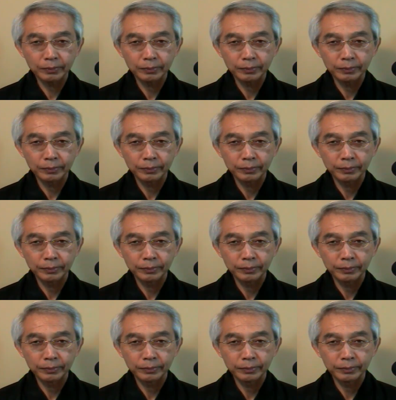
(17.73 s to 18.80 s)

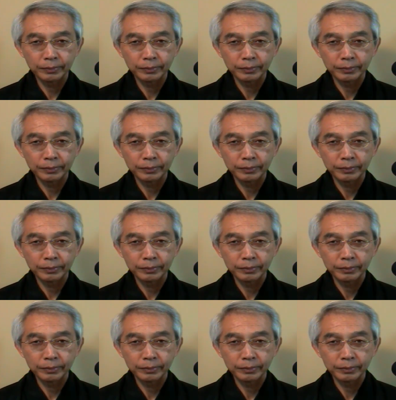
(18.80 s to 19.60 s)
(silence)